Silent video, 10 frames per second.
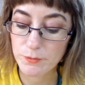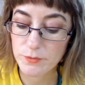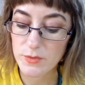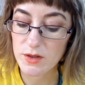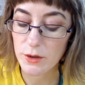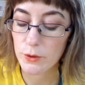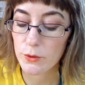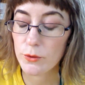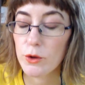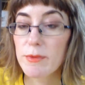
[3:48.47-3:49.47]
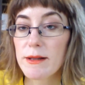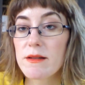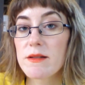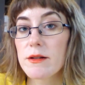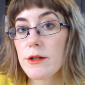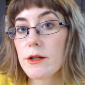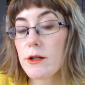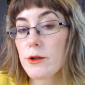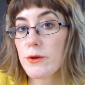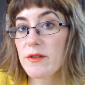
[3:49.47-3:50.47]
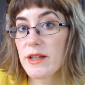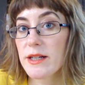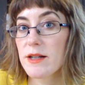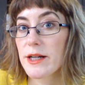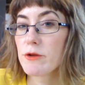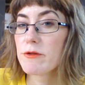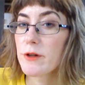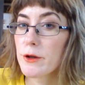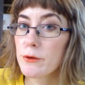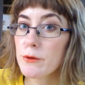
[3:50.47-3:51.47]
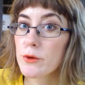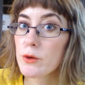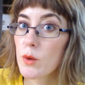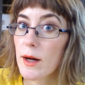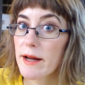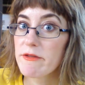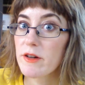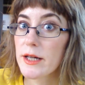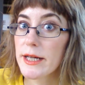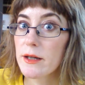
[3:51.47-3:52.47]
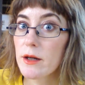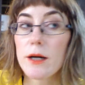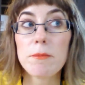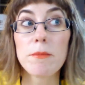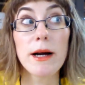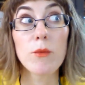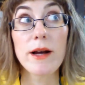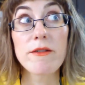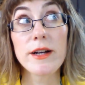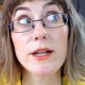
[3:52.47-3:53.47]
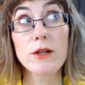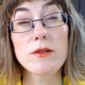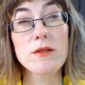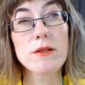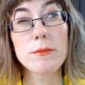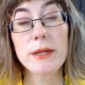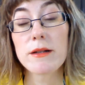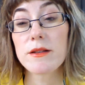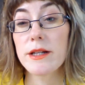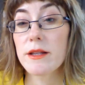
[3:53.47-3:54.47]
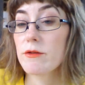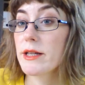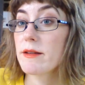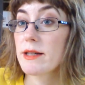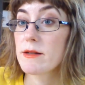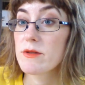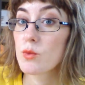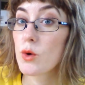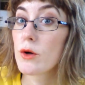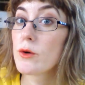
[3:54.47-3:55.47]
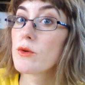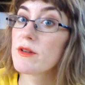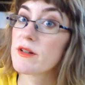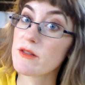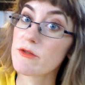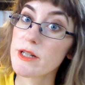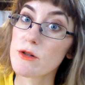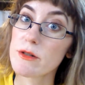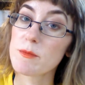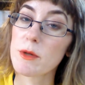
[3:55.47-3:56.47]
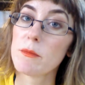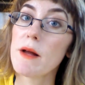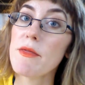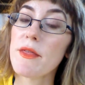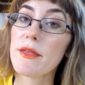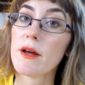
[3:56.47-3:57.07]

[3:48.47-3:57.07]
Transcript: So your bills are going to include things like your phone or your Wi-Fi. My Wi-Fi costs about 33,000 won or $33 per month.